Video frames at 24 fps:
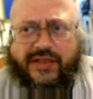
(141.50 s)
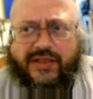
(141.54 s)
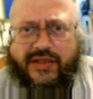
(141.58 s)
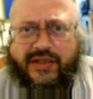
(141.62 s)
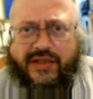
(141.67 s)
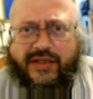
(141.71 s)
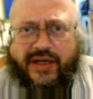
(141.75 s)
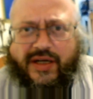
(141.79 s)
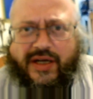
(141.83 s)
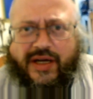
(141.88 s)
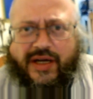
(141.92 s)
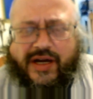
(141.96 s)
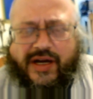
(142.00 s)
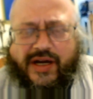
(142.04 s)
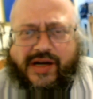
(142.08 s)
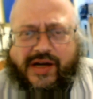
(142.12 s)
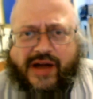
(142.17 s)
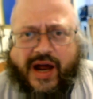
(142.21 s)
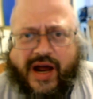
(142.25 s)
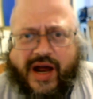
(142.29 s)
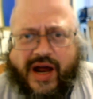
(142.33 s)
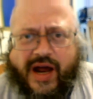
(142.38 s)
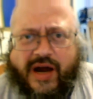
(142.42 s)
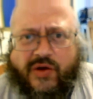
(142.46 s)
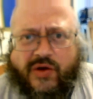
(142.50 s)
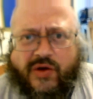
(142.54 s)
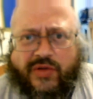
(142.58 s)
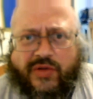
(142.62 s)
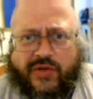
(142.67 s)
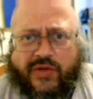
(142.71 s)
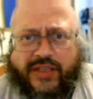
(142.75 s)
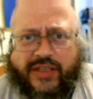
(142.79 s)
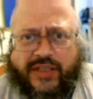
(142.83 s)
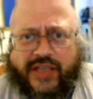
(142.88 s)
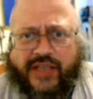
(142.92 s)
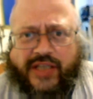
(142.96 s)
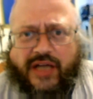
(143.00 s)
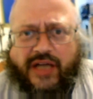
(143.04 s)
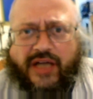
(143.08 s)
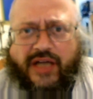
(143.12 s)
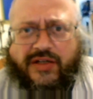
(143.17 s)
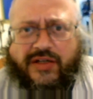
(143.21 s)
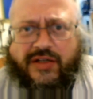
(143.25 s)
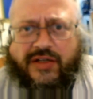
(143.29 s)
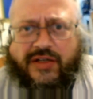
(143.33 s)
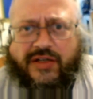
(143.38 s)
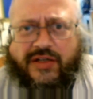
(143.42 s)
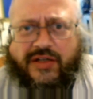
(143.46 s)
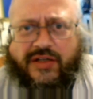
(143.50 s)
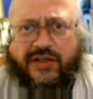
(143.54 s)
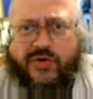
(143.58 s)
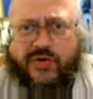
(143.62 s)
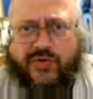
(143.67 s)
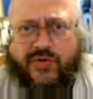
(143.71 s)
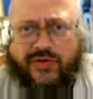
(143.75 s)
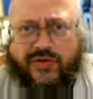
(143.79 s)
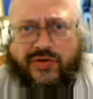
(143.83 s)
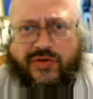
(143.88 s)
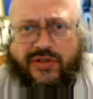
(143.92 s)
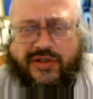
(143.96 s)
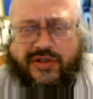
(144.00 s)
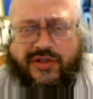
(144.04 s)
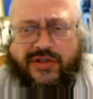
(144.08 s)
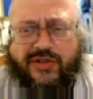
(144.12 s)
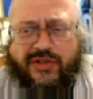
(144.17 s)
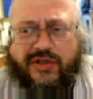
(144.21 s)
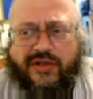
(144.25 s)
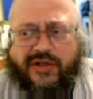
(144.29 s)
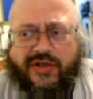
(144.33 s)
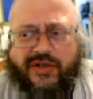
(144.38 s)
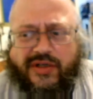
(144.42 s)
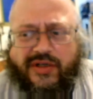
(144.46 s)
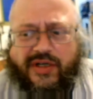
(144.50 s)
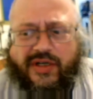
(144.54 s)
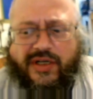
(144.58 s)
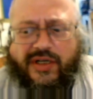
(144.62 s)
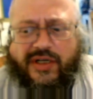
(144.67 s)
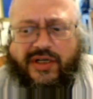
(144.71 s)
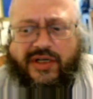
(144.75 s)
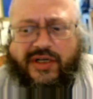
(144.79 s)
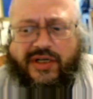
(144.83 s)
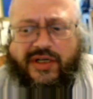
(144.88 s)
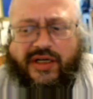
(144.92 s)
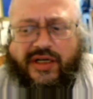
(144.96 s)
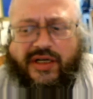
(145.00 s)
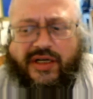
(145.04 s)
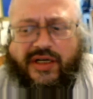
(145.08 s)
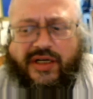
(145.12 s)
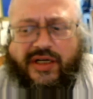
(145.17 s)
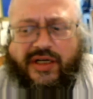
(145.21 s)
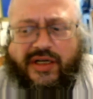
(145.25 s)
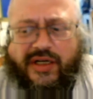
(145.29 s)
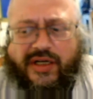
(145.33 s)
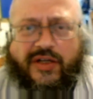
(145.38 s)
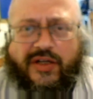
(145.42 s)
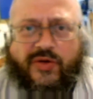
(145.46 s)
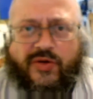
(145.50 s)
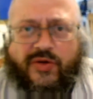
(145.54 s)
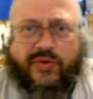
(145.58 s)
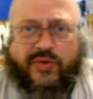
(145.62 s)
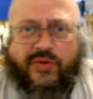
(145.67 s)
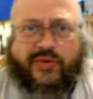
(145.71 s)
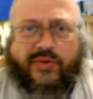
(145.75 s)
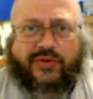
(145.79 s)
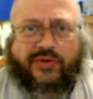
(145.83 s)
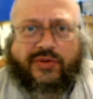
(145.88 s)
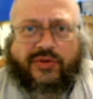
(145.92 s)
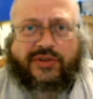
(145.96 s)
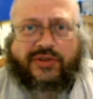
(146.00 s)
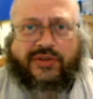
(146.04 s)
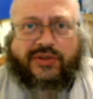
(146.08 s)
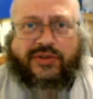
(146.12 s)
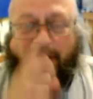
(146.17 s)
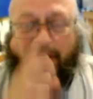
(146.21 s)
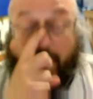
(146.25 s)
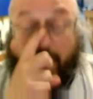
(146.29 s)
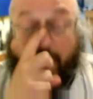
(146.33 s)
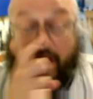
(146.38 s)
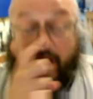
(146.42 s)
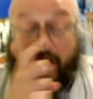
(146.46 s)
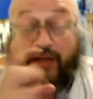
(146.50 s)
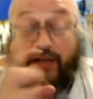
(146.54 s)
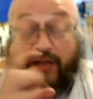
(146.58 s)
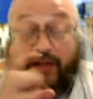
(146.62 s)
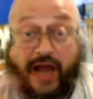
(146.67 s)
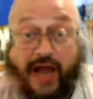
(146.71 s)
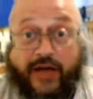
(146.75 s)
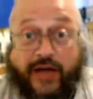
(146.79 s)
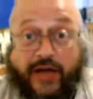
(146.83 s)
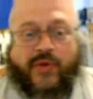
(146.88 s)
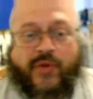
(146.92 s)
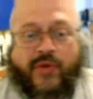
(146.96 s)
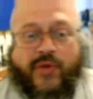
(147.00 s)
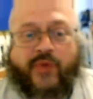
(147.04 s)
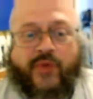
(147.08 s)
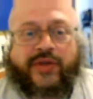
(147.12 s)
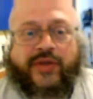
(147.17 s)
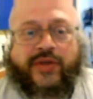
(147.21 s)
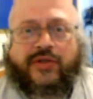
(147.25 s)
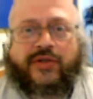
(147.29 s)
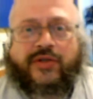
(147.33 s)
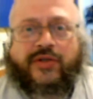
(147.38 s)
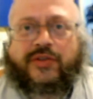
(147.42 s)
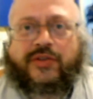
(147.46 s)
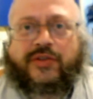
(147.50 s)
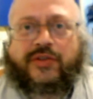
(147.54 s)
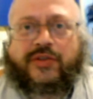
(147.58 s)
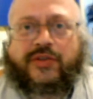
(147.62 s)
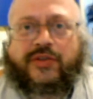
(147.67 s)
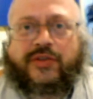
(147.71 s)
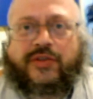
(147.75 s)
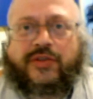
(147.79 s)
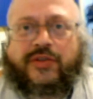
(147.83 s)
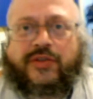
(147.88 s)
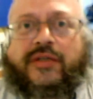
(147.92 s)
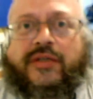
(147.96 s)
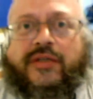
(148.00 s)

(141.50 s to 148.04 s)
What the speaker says: Now let's get to the news. In the news, and I'll tie it all in a moment, you'll see.